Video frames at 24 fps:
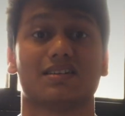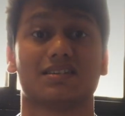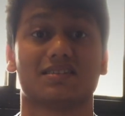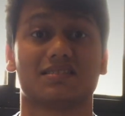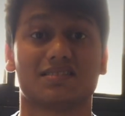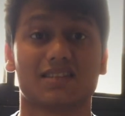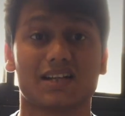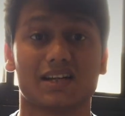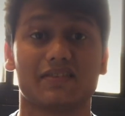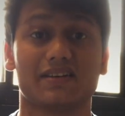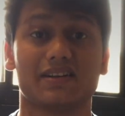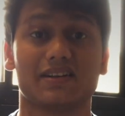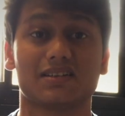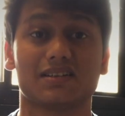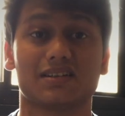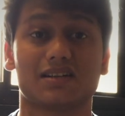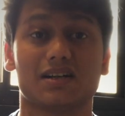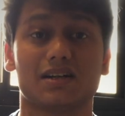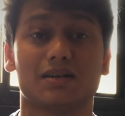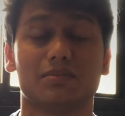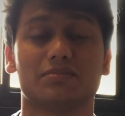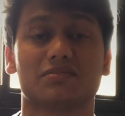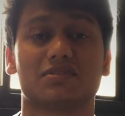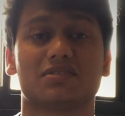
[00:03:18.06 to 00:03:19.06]
7
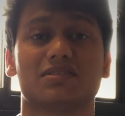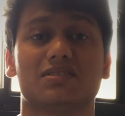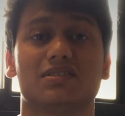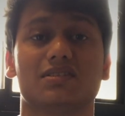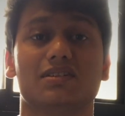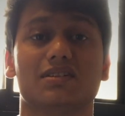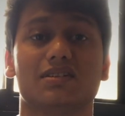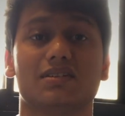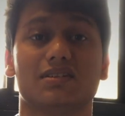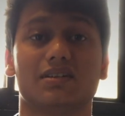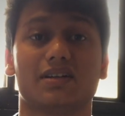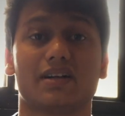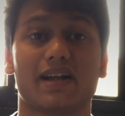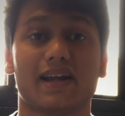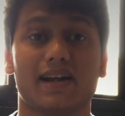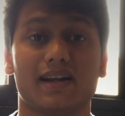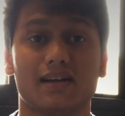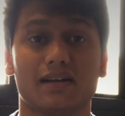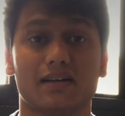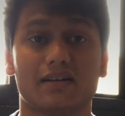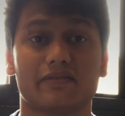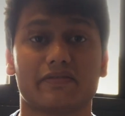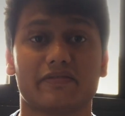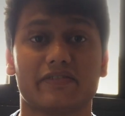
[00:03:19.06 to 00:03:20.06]
comes the
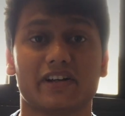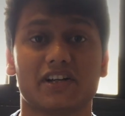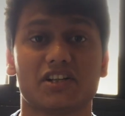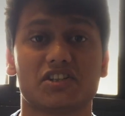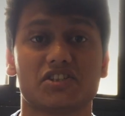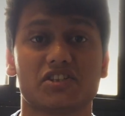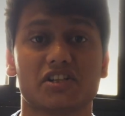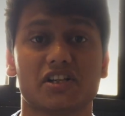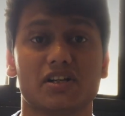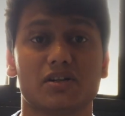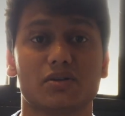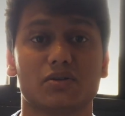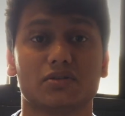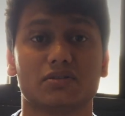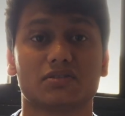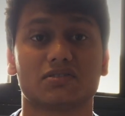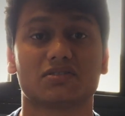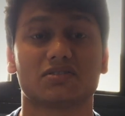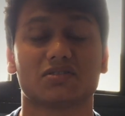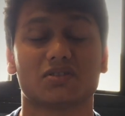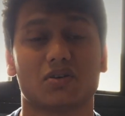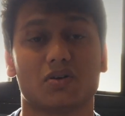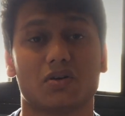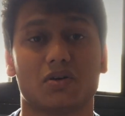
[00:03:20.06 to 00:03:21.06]
tailored fit
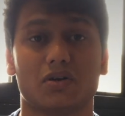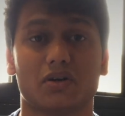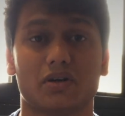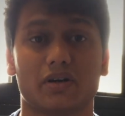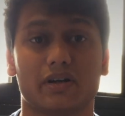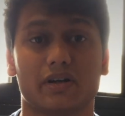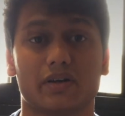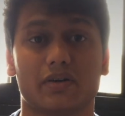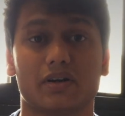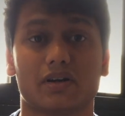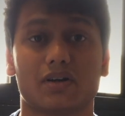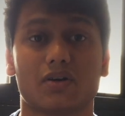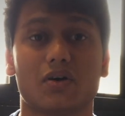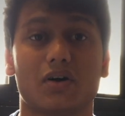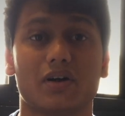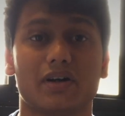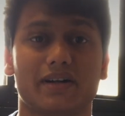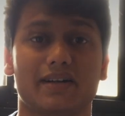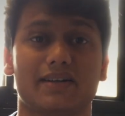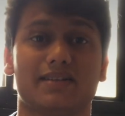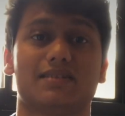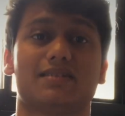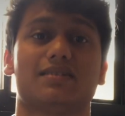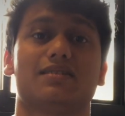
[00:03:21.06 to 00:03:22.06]
chinos, or you can call
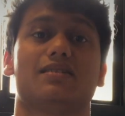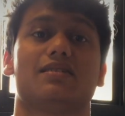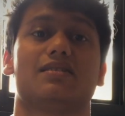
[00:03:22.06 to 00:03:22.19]
it